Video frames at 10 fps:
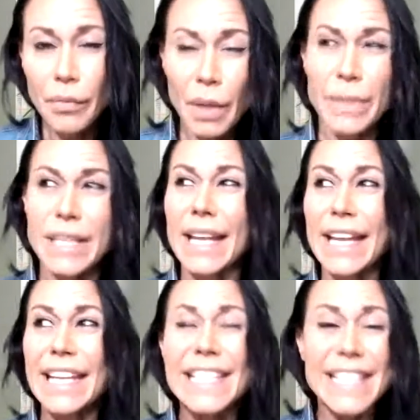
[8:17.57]
But
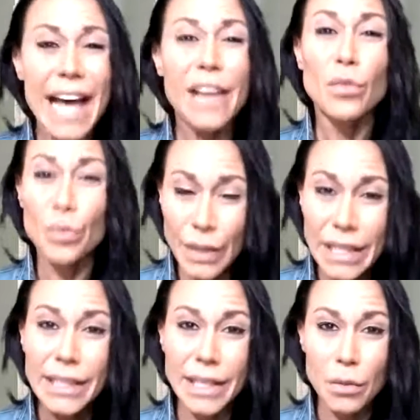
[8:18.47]
is that
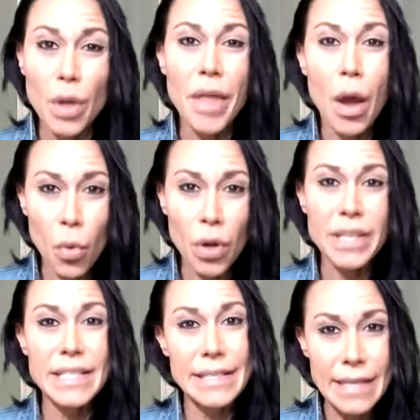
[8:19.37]
really what that word
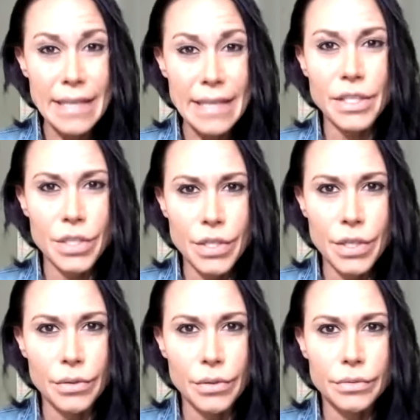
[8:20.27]
is intended to do?